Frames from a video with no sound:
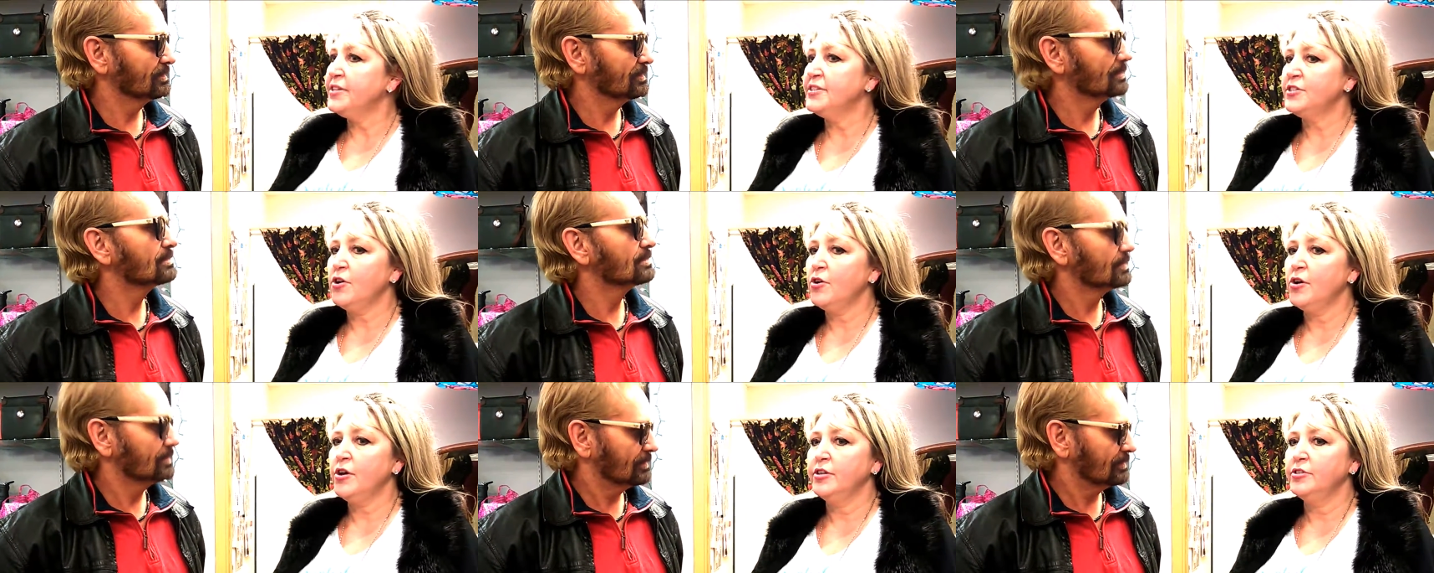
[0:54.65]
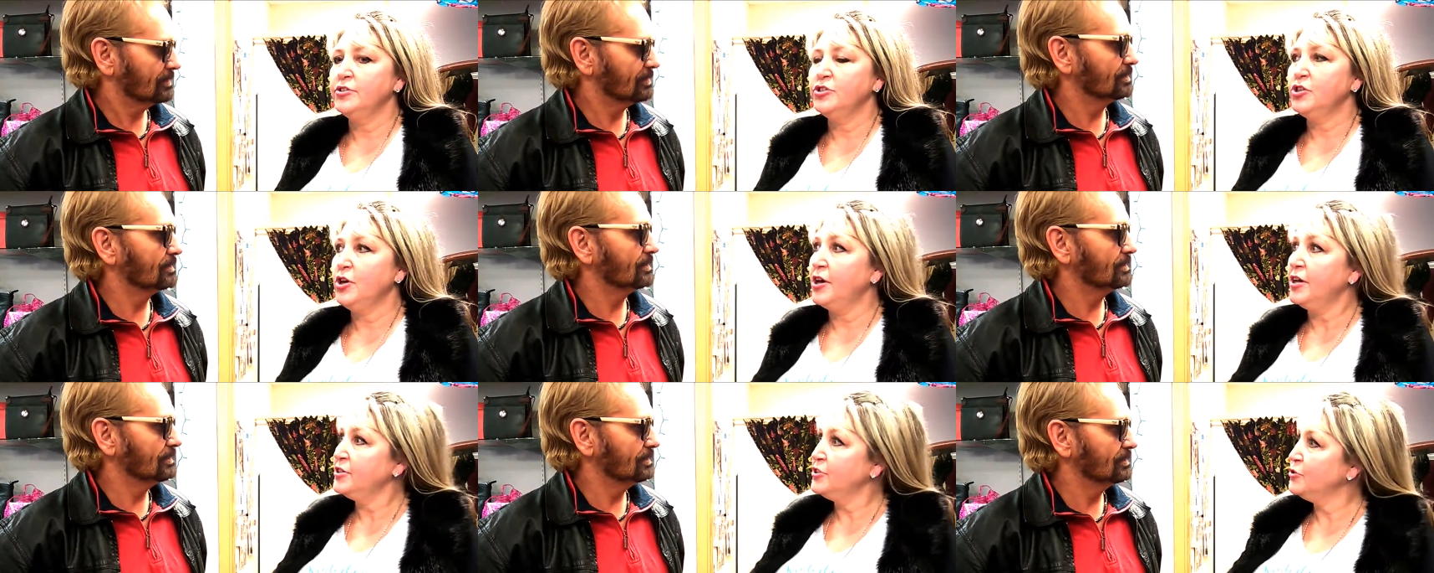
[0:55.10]
Speaker 1: twist on mm
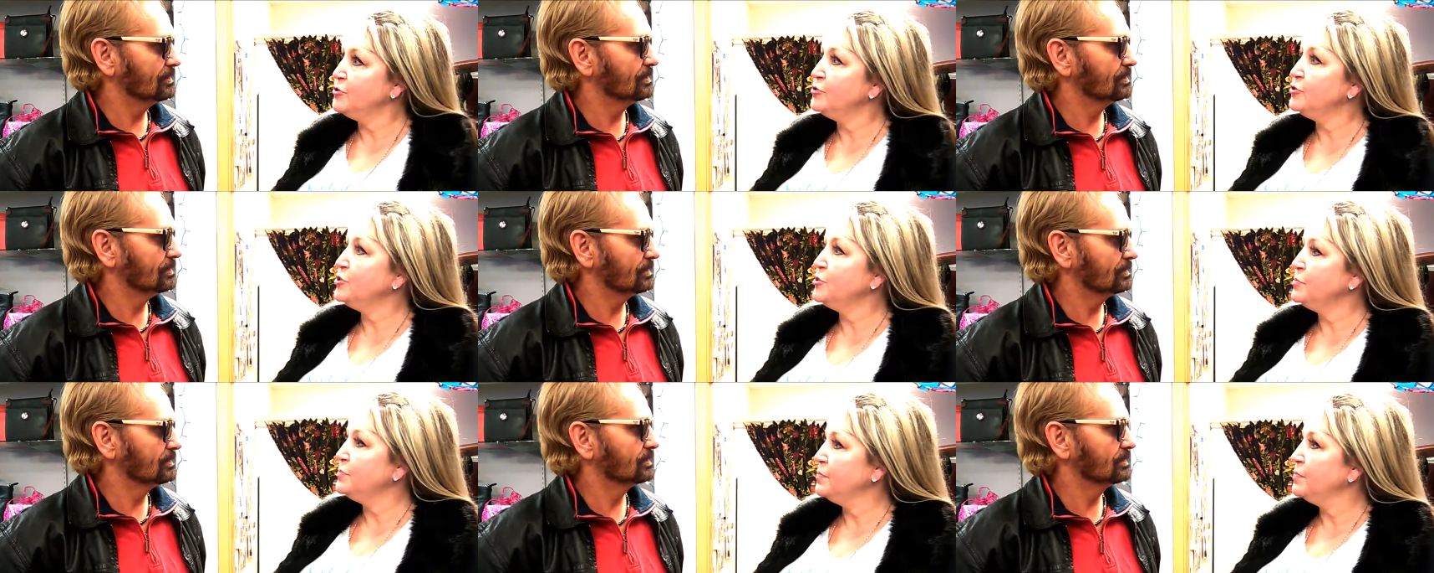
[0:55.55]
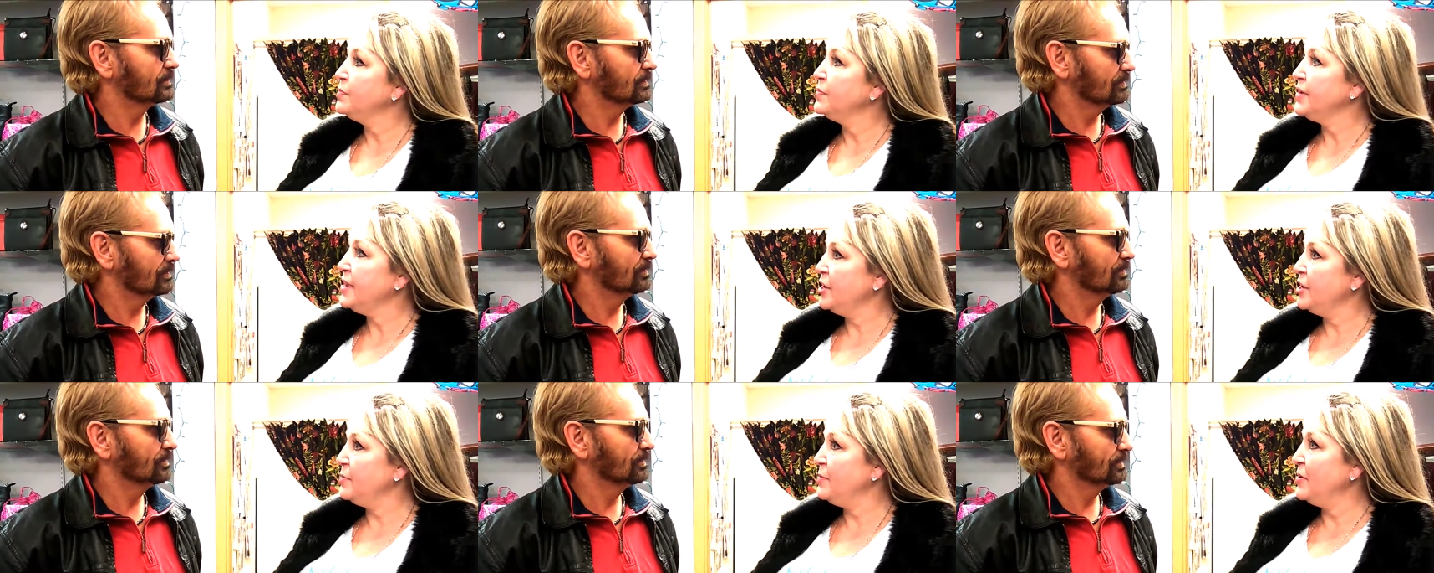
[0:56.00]
-hmm. Chaucer's
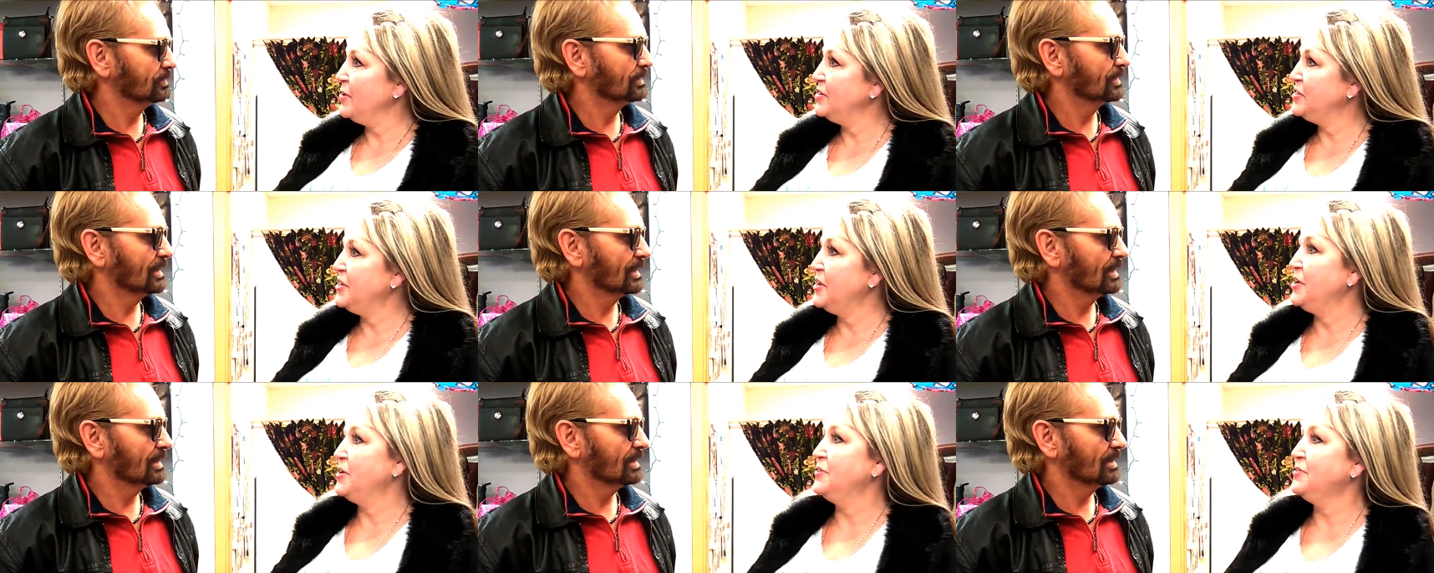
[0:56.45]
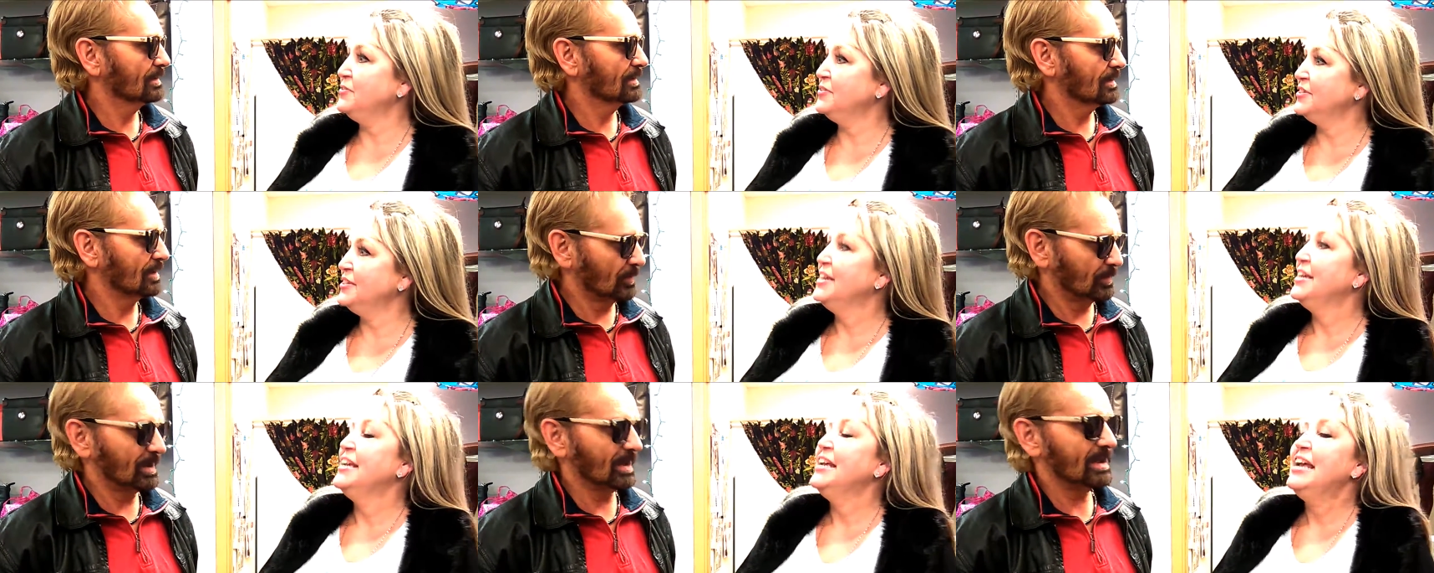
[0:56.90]
Canterbury Tales.